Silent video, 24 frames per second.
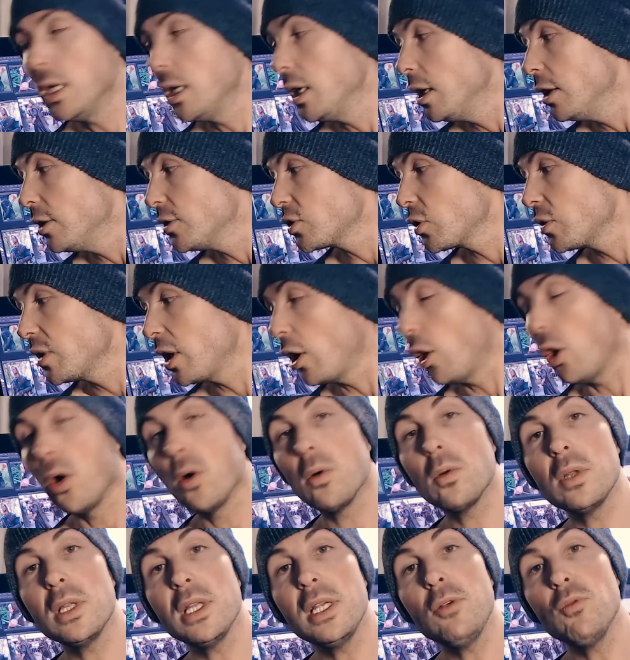So the
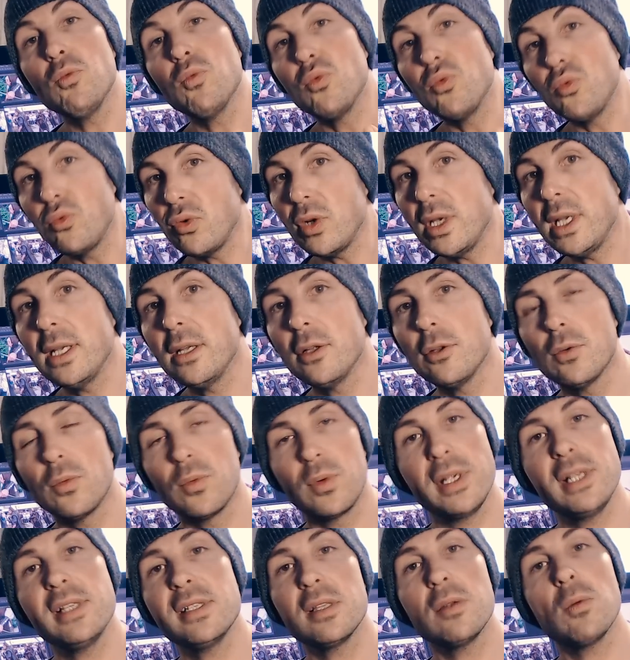only real
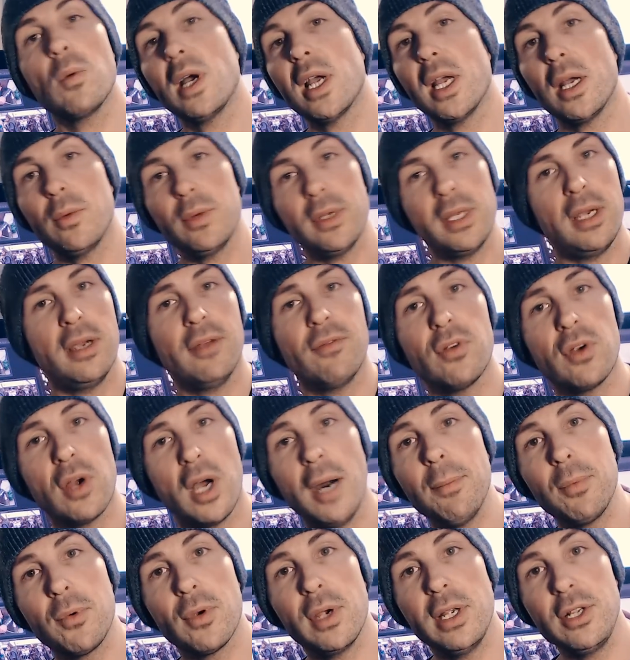reason why I would ever
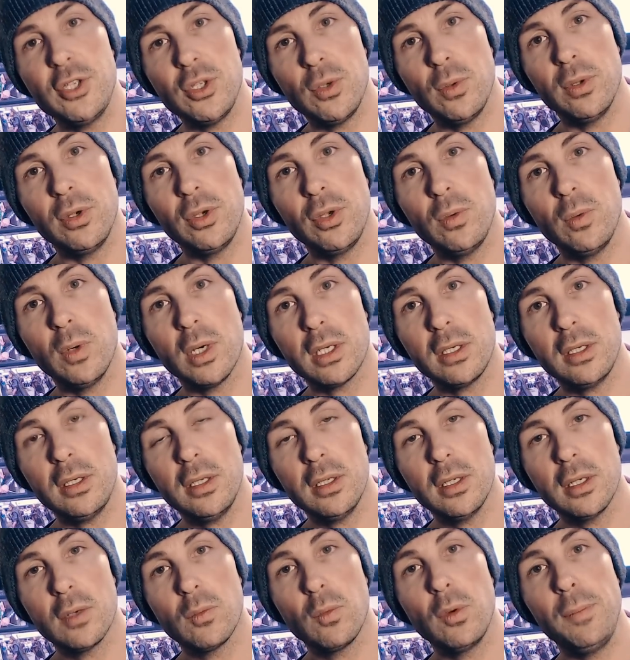upgrade to a new one
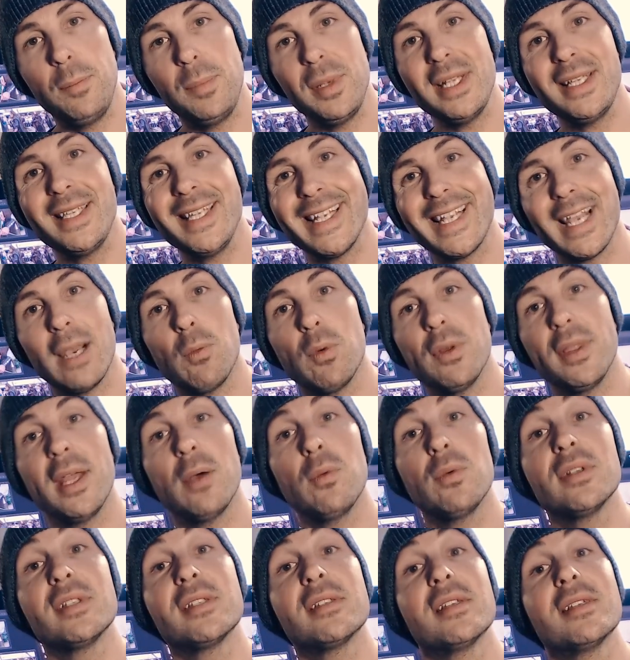would be to get one that
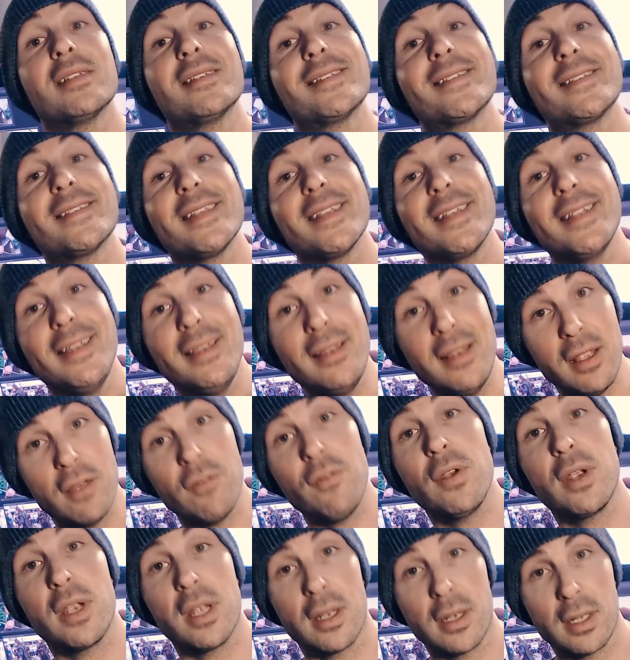was
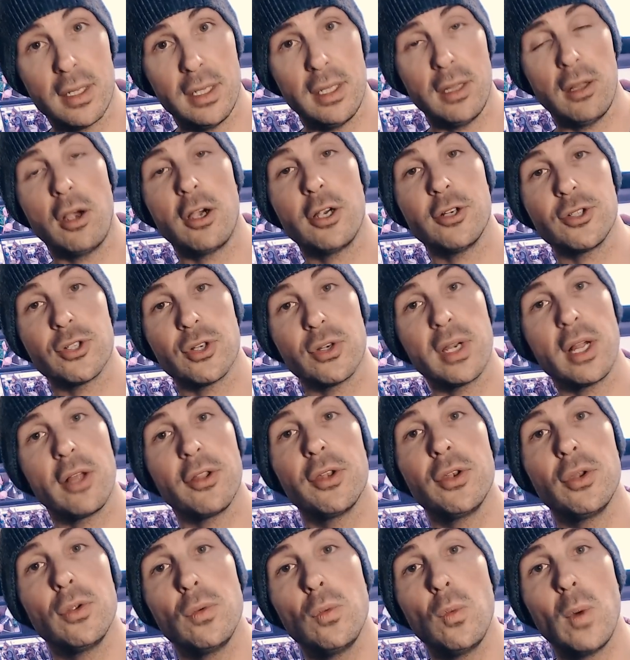significantly larger. Now the
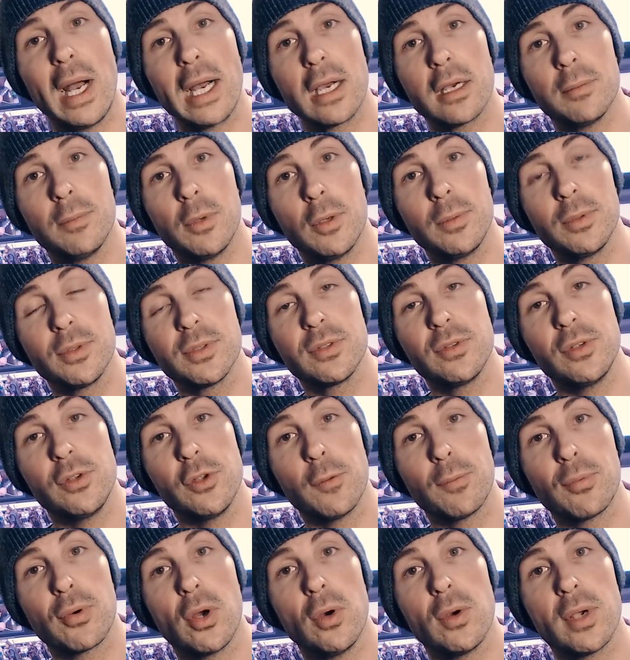new Wacom Mobile Studio
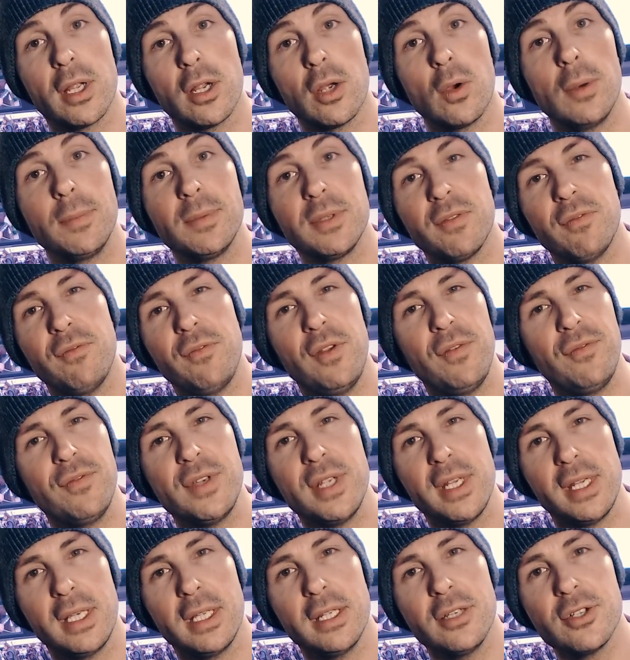Pro can go up to
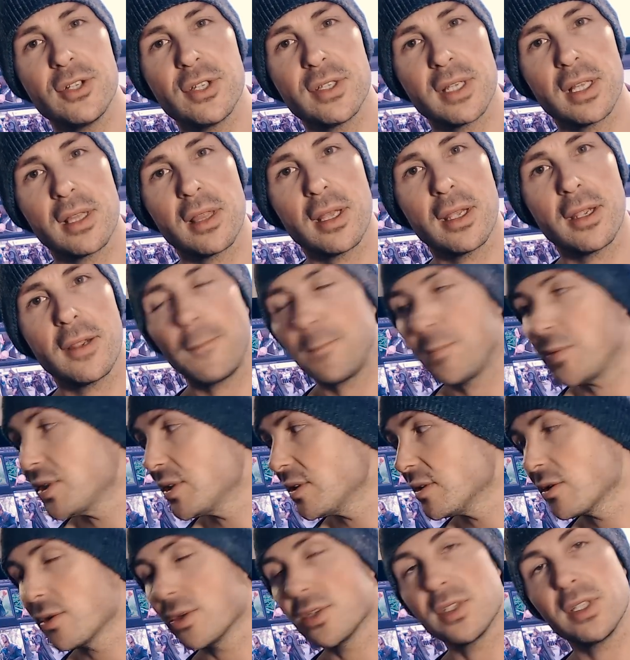15 inches, I think. This
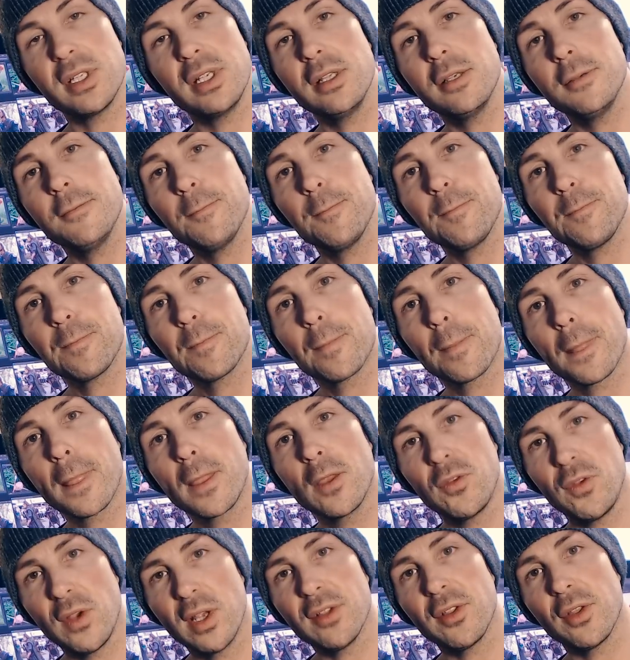is 13.
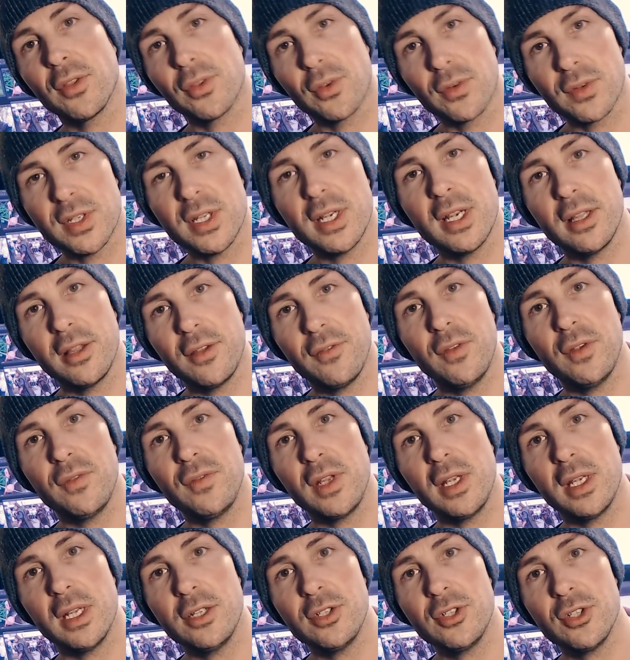So you get the 13 and the
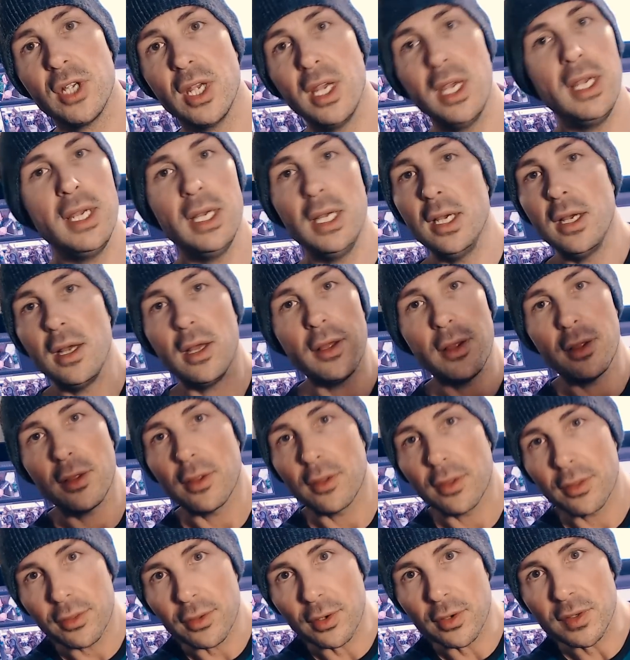15 inch.
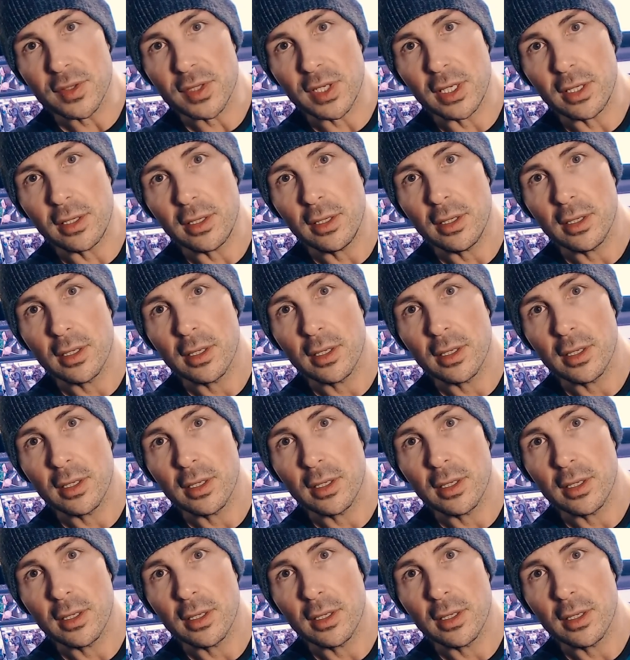13,